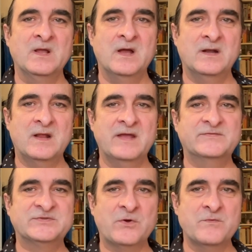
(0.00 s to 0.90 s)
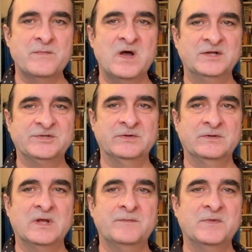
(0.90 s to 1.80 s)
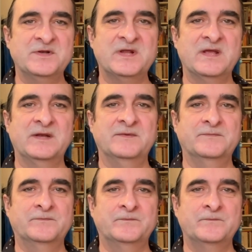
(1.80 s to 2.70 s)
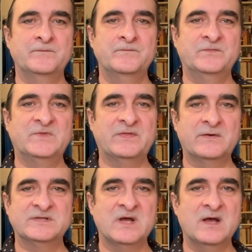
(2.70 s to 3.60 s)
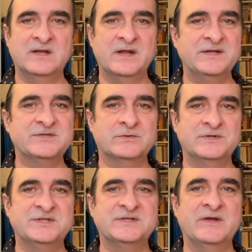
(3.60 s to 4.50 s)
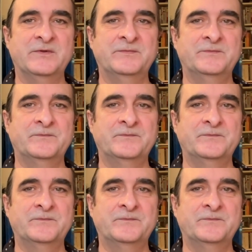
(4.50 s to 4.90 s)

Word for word: A life so marginal and mundane that there is hardly any story to tell,